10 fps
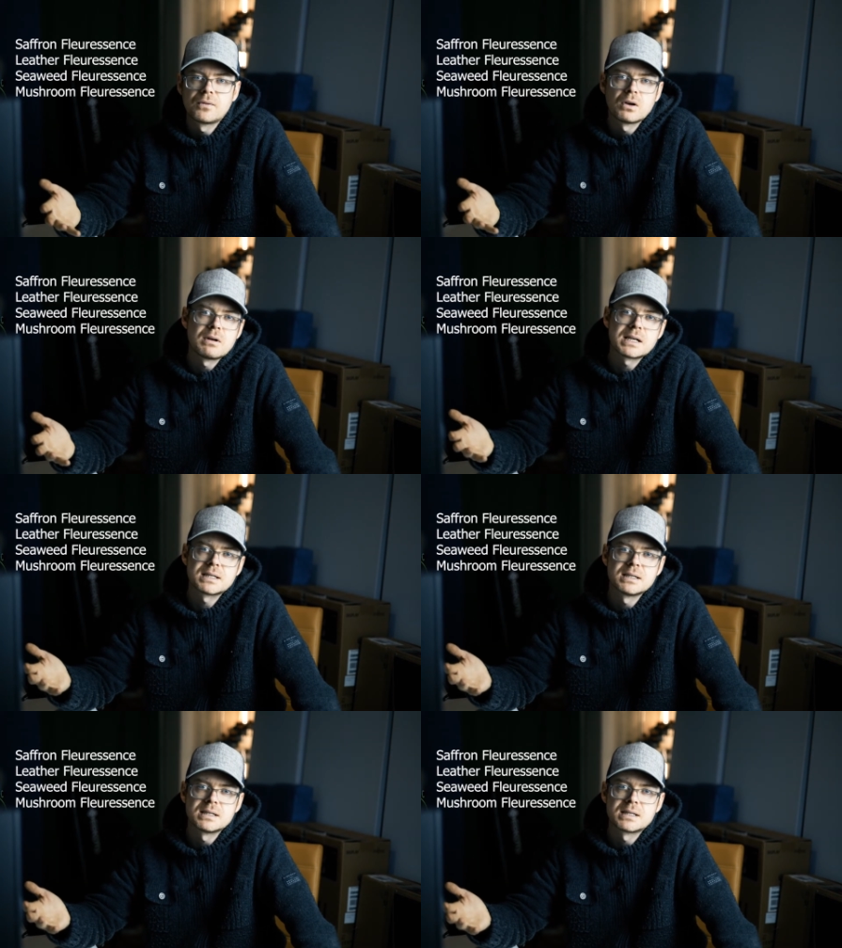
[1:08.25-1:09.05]

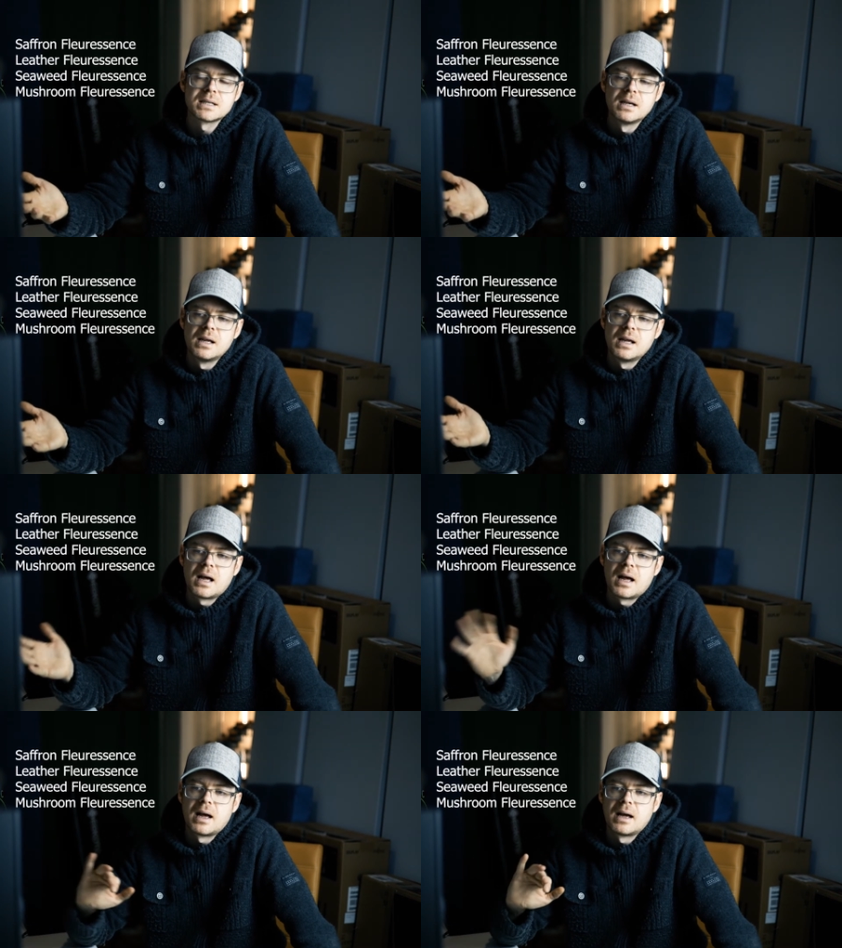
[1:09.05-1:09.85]
fluorescence,
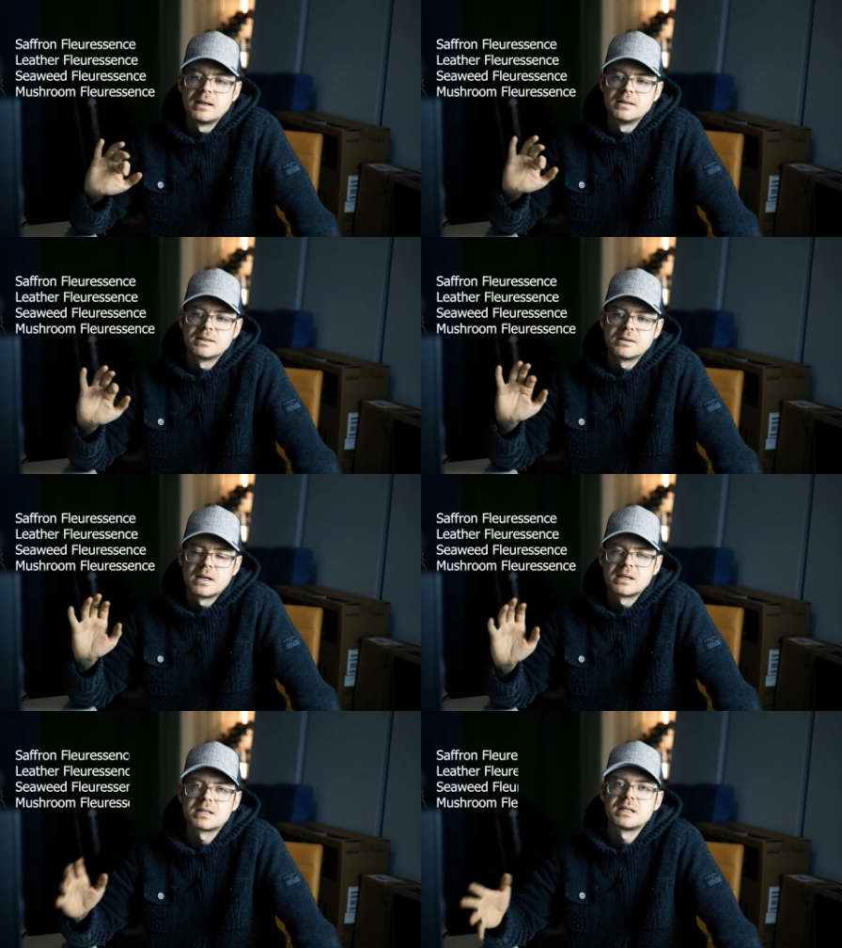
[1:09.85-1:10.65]
and
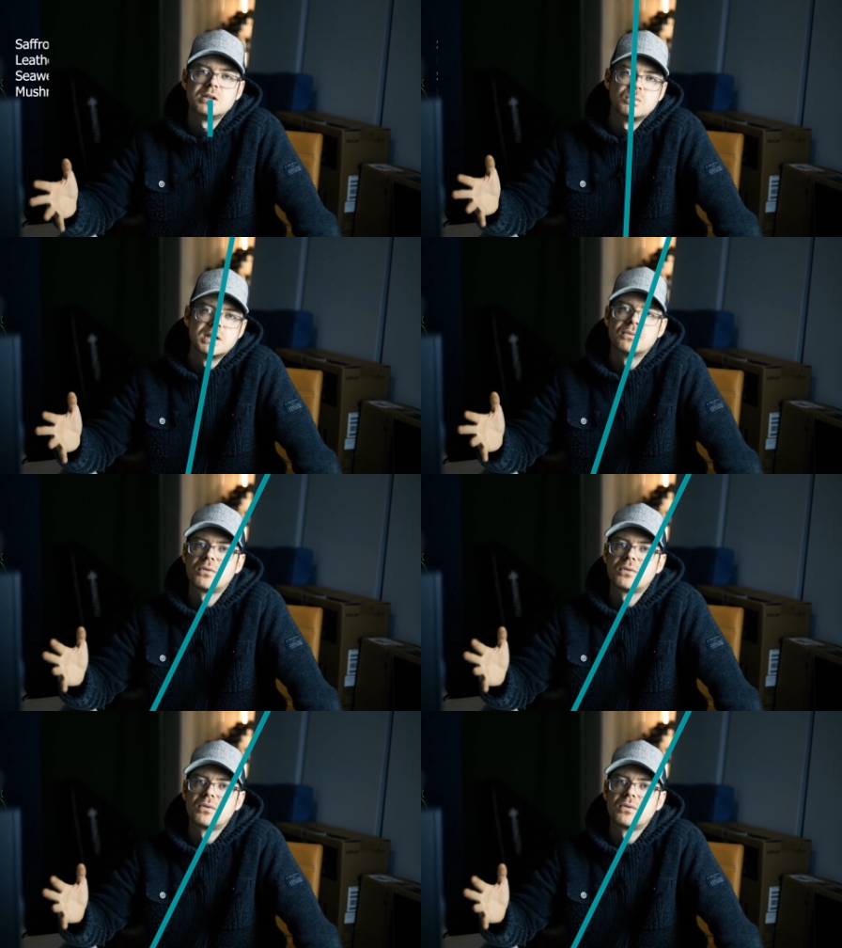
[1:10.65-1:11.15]
their seaweed